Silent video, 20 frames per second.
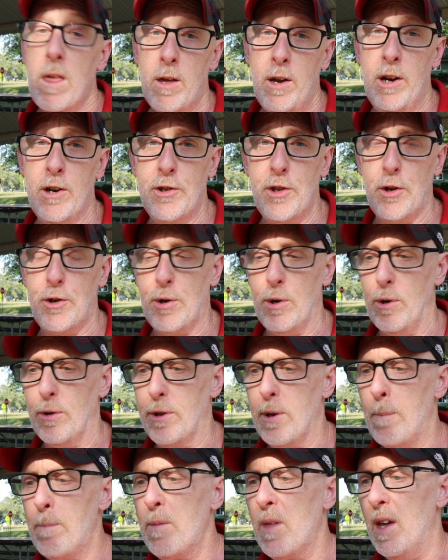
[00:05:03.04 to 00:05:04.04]
Here's the
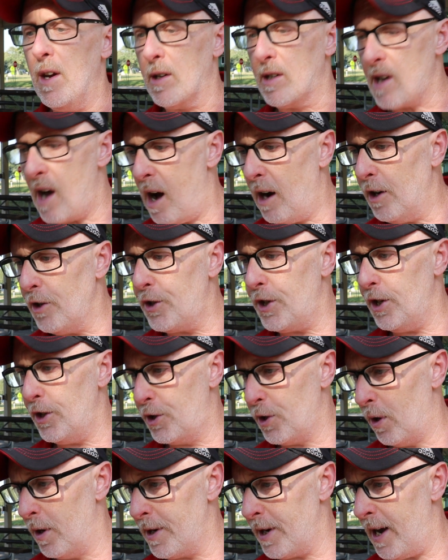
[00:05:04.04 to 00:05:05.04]
truth. In college, he
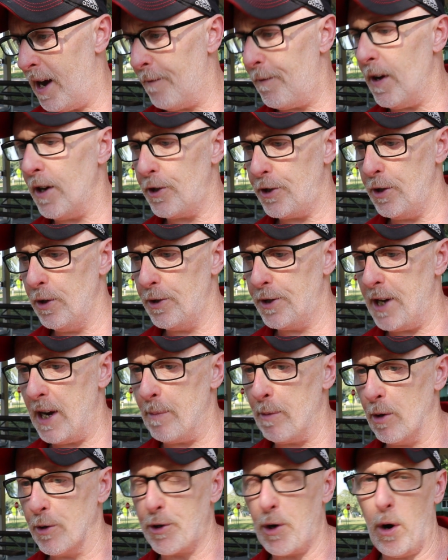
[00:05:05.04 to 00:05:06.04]
joined an FSU
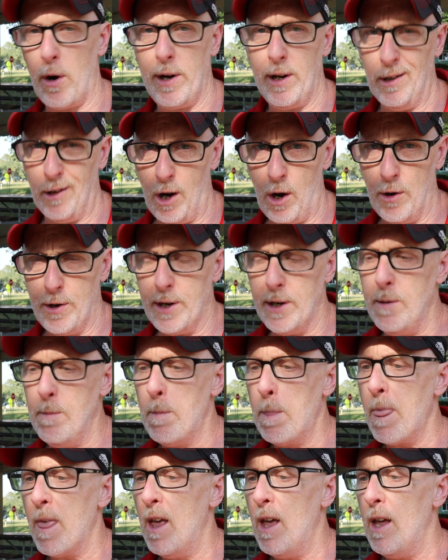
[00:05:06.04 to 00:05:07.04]
team that was already loaded,
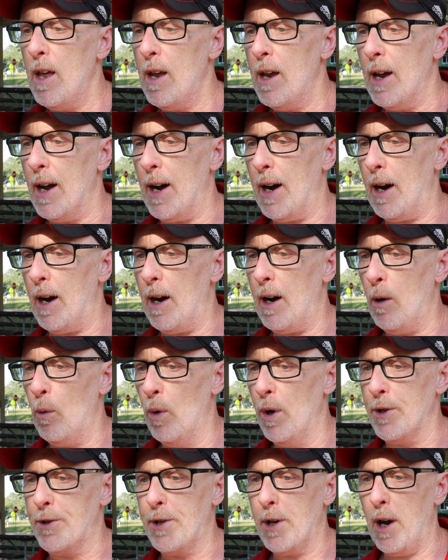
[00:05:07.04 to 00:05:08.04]

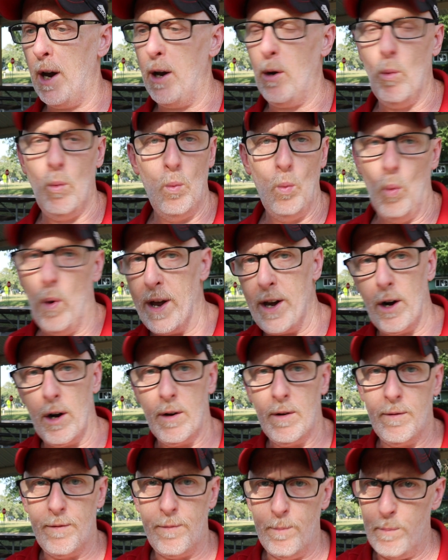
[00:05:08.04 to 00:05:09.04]
was a
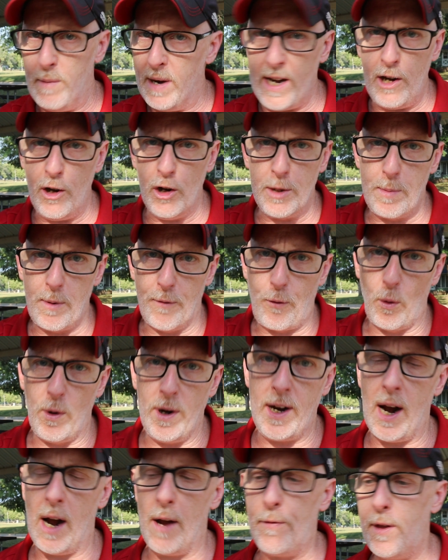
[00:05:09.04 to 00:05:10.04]
winner many years before
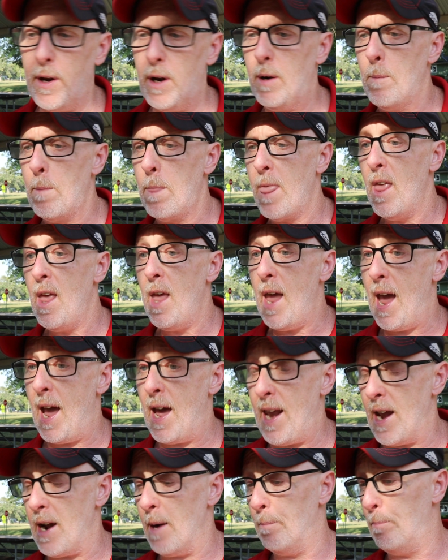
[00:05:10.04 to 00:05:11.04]
he got there,
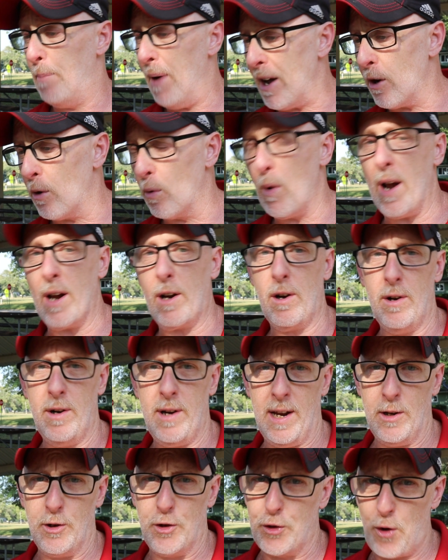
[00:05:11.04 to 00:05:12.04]
and had a better record
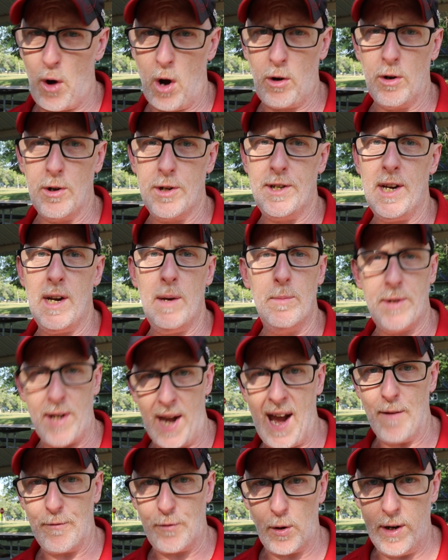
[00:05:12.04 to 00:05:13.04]
and stronger teams
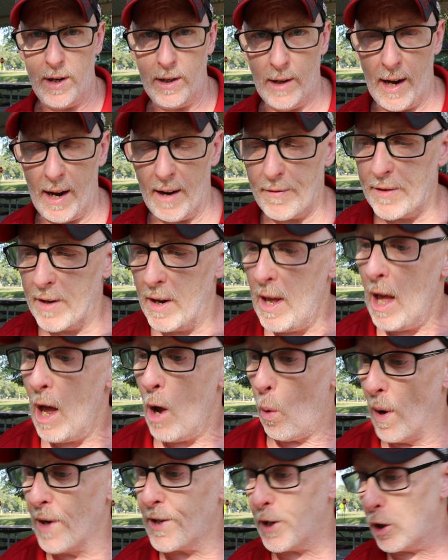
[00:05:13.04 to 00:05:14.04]
after he left.
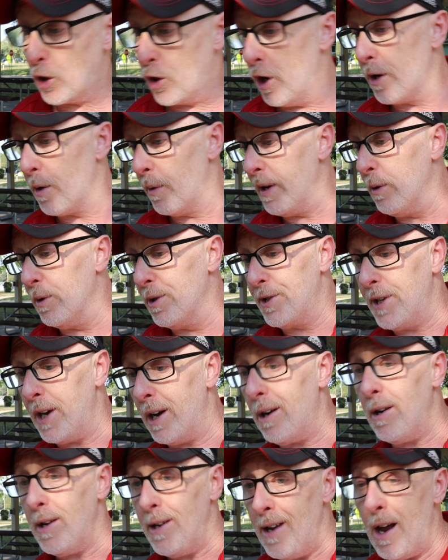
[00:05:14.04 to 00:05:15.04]
Was it good when he was
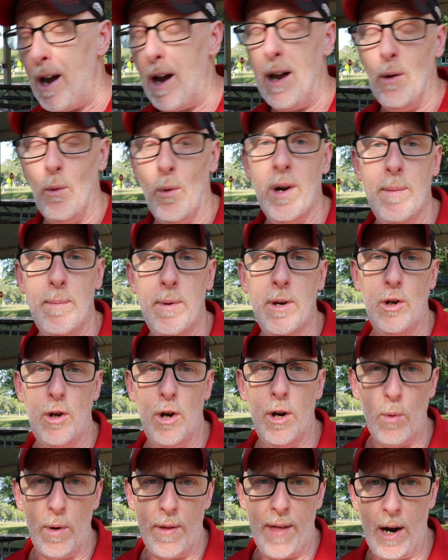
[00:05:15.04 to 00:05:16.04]
there? Yeah, it would have been
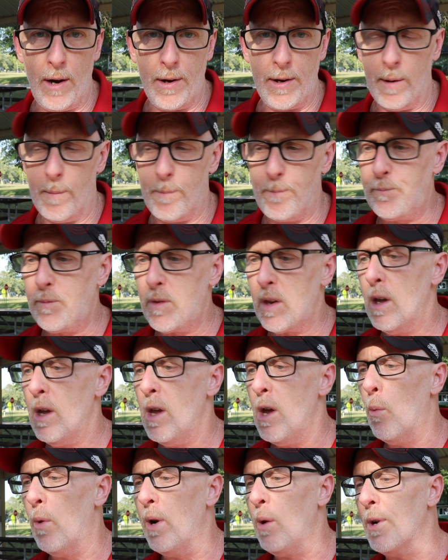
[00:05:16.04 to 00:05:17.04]
good without him.
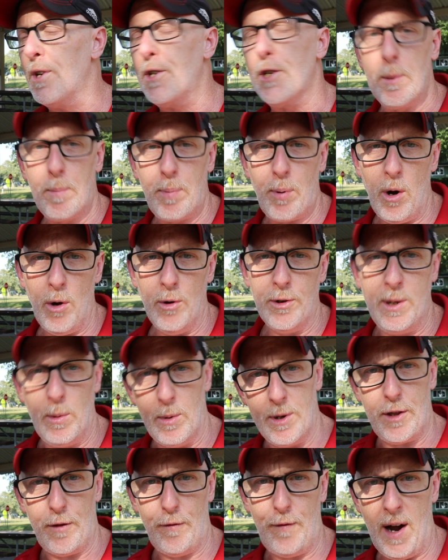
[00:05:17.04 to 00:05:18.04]
When he went to the pros, he
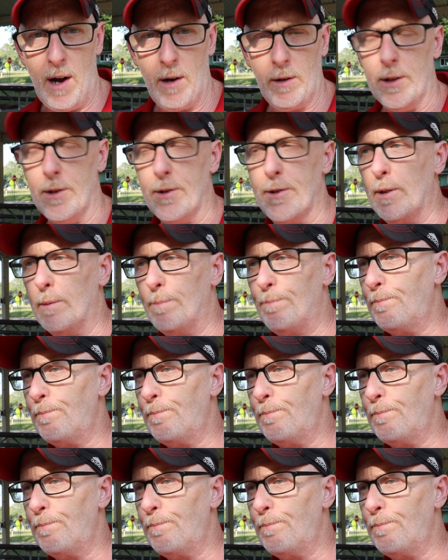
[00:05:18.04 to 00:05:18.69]
went to the Falcons.